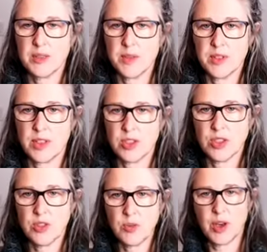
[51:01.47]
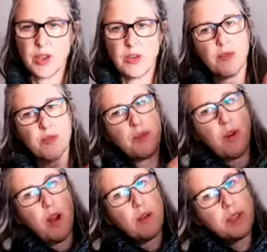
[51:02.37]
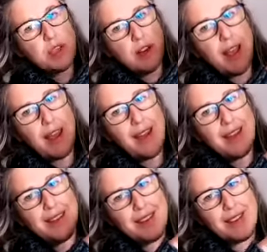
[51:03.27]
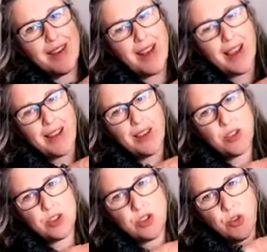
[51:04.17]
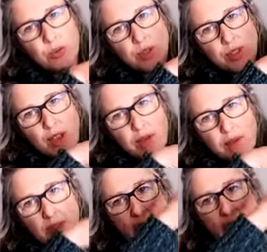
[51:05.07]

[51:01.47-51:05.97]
position where you have propped your head, your neck, and your shoulders up.